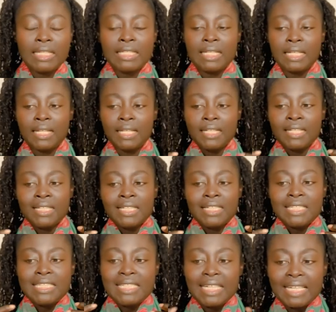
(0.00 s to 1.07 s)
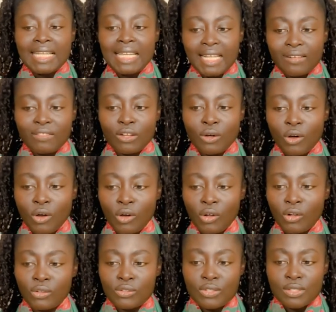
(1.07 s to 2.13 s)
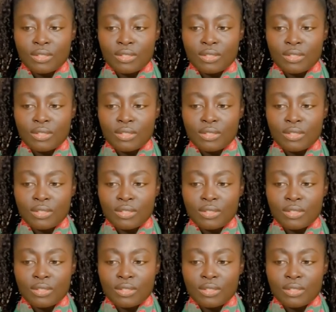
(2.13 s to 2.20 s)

the decking of the halls,